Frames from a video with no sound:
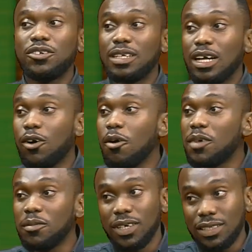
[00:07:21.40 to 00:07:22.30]
together core
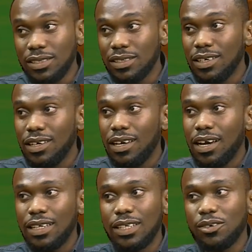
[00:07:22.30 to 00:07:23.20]
members,
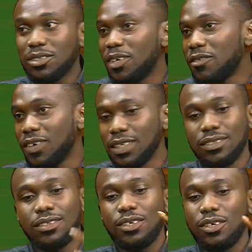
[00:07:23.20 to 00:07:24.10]
and I taught my
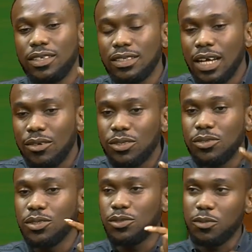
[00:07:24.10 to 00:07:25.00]
friends, this is how to
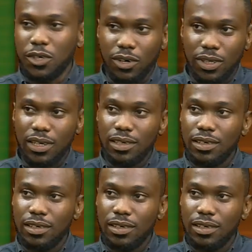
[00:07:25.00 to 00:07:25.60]
use the Zoom recorder.